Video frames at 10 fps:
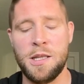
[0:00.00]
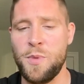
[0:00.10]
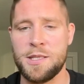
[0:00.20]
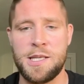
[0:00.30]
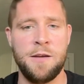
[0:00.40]
The
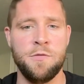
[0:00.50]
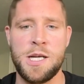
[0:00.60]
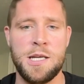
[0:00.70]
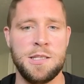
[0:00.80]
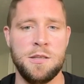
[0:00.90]
best
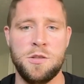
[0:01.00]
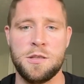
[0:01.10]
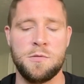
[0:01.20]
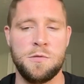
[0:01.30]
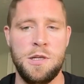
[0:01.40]
advertising is
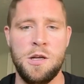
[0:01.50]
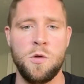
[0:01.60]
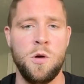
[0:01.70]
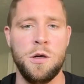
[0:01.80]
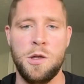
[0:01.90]
just,
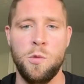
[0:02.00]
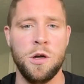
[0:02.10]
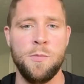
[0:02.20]
quality word of